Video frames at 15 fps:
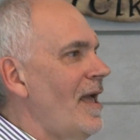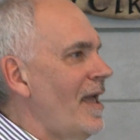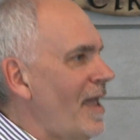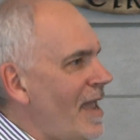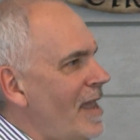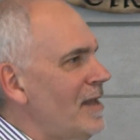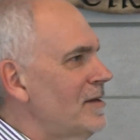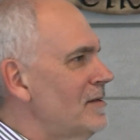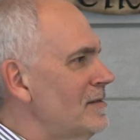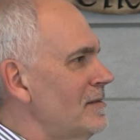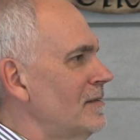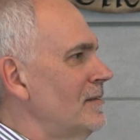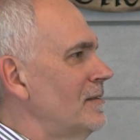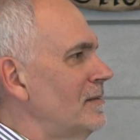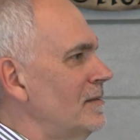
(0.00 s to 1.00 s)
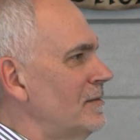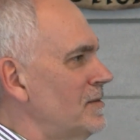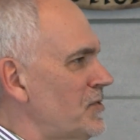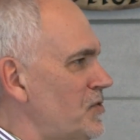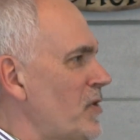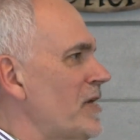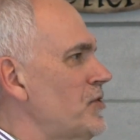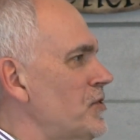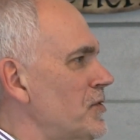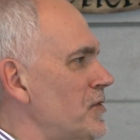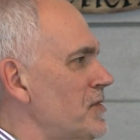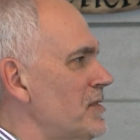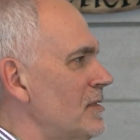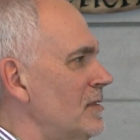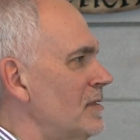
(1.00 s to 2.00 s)
and
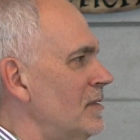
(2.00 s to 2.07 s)
strangers,